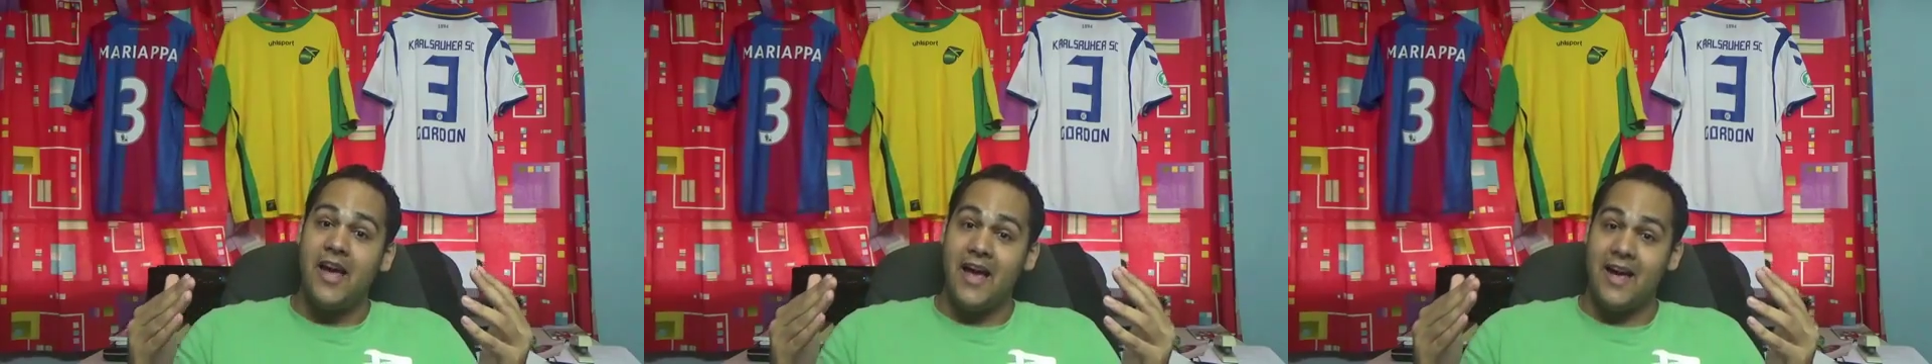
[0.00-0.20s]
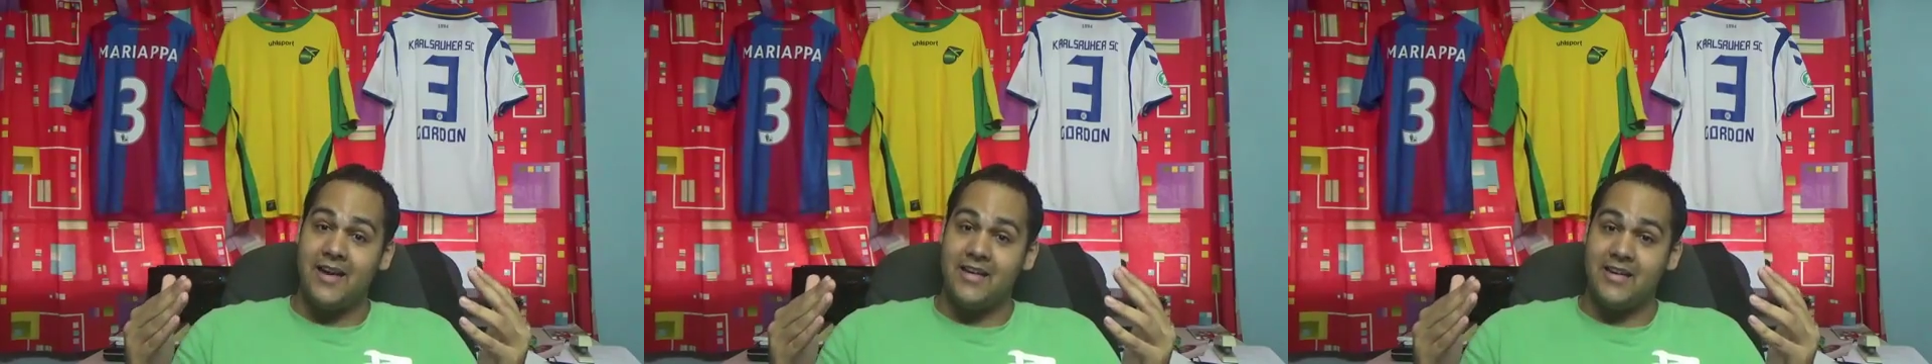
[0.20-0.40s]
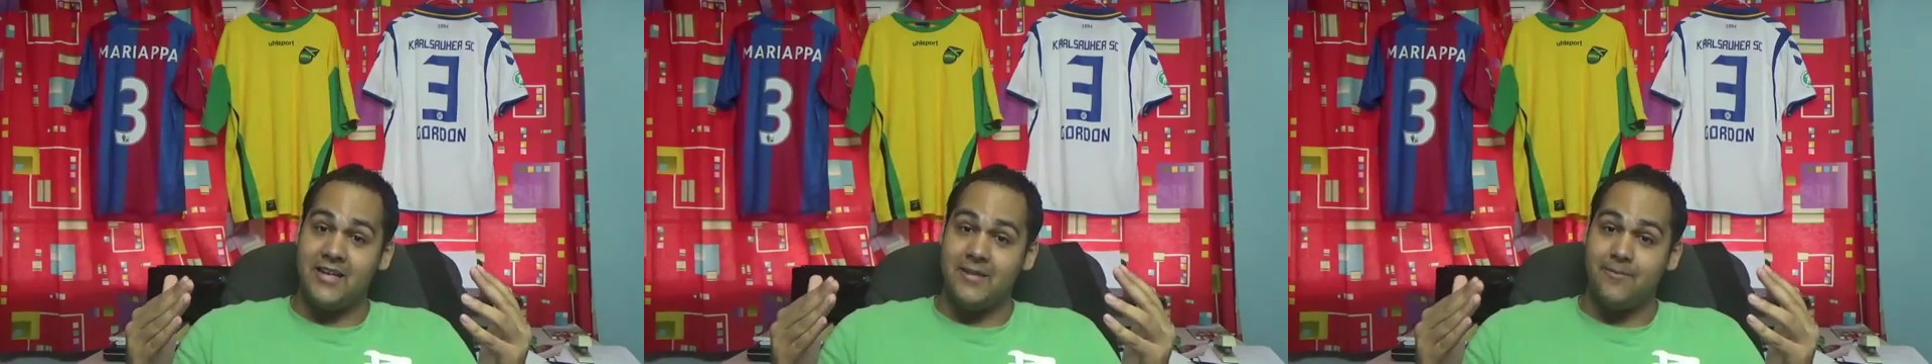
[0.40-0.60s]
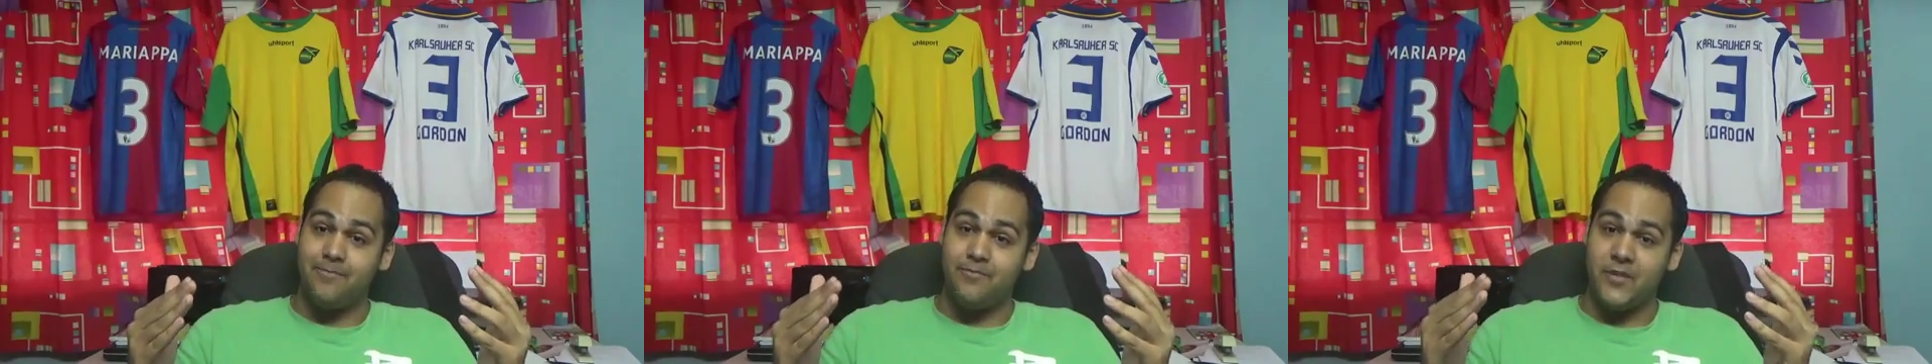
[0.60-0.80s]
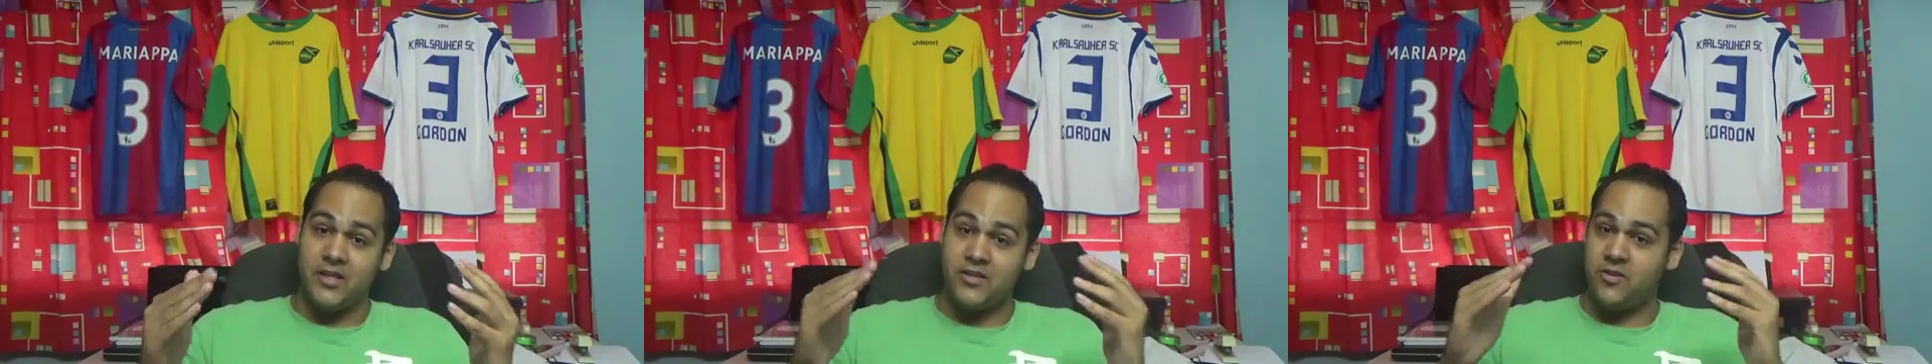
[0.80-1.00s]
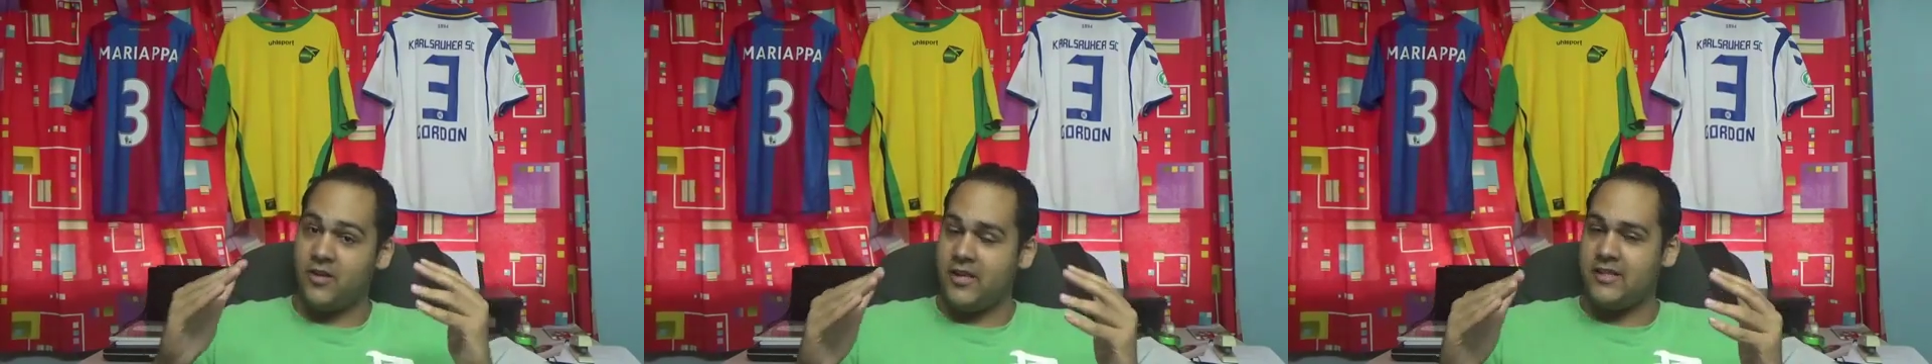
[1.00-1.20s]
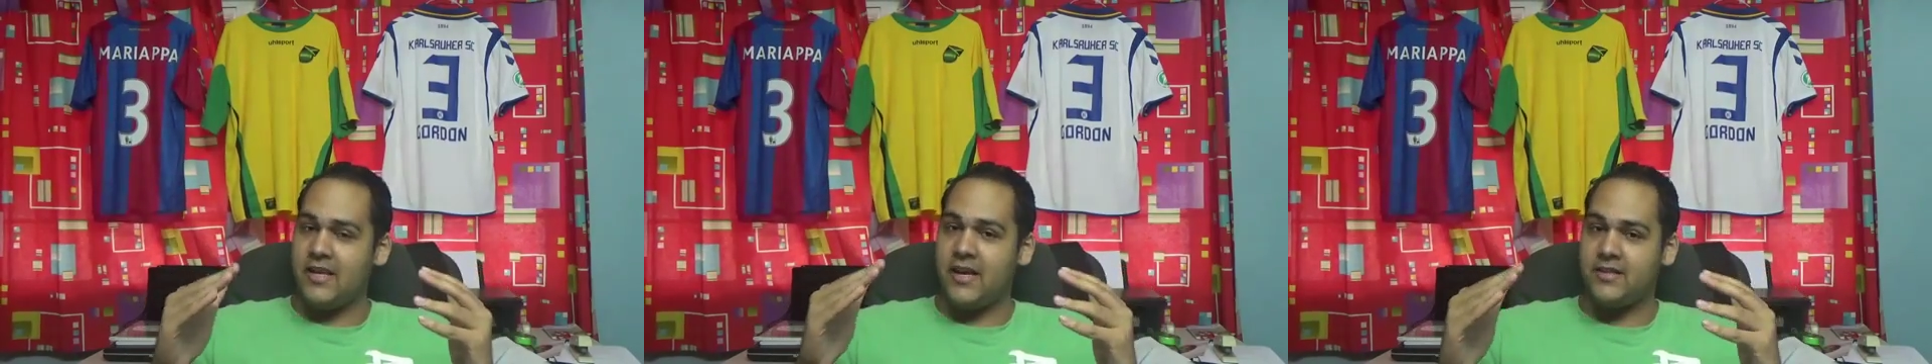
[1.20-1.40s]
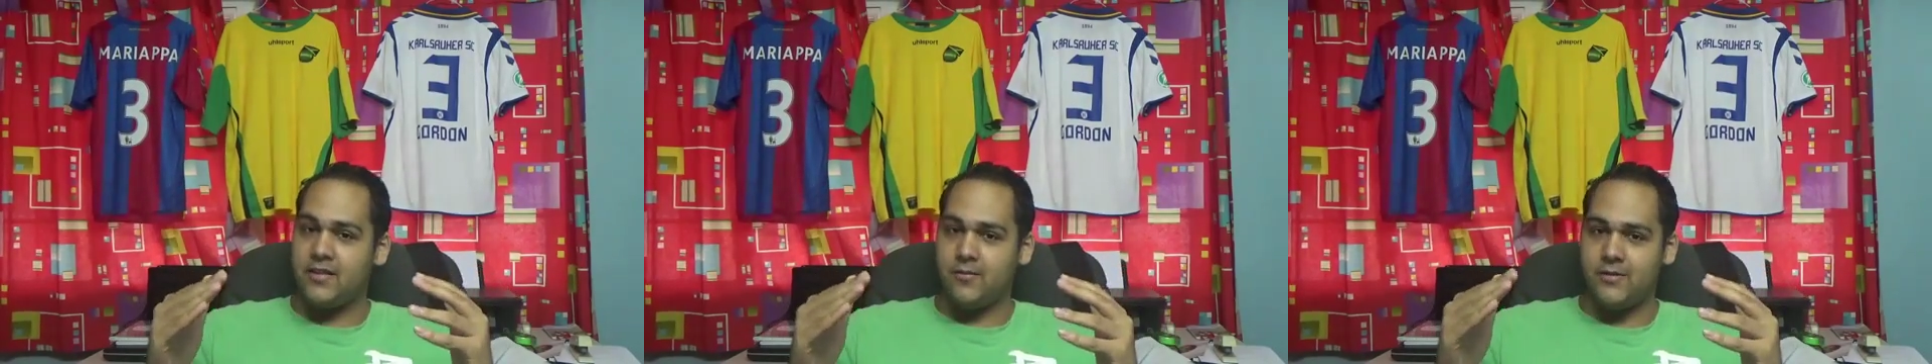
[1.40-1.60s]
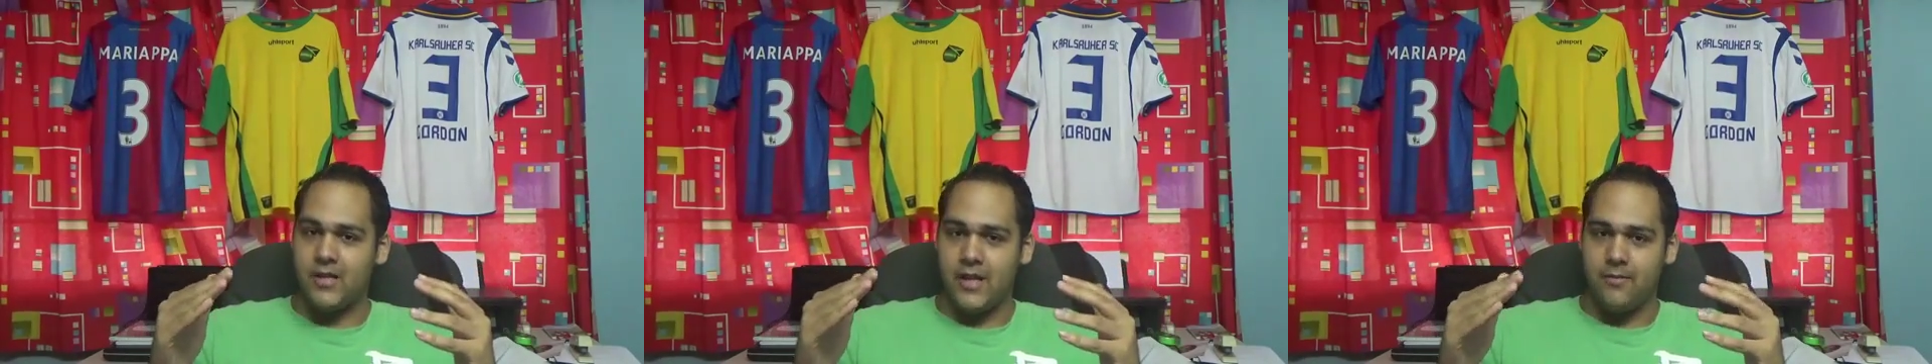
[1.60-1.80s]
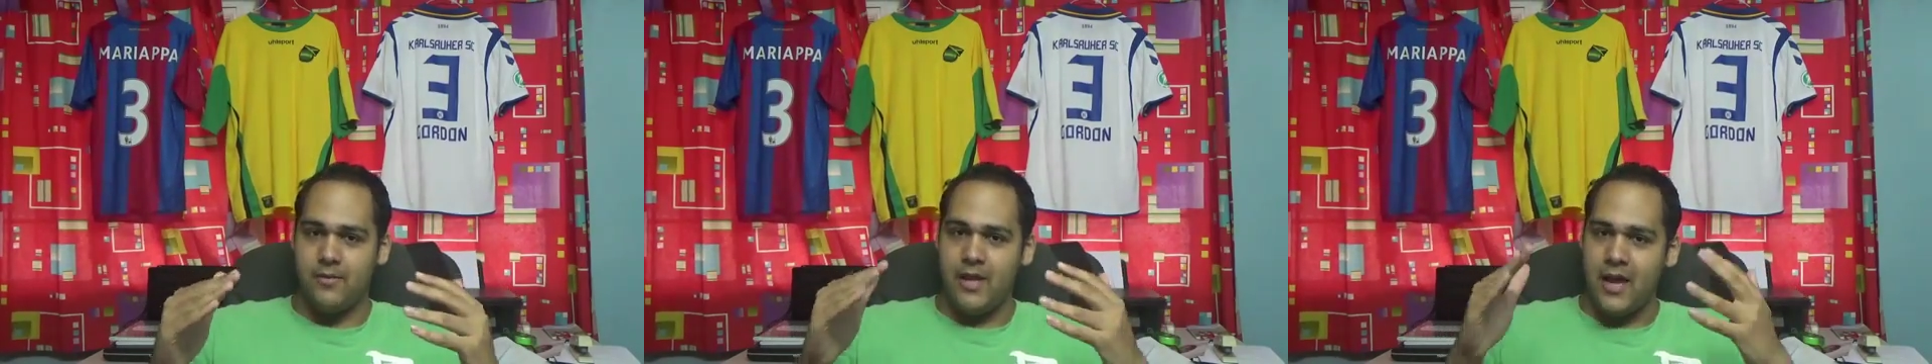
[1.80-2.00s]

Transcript: and it's going to take some time.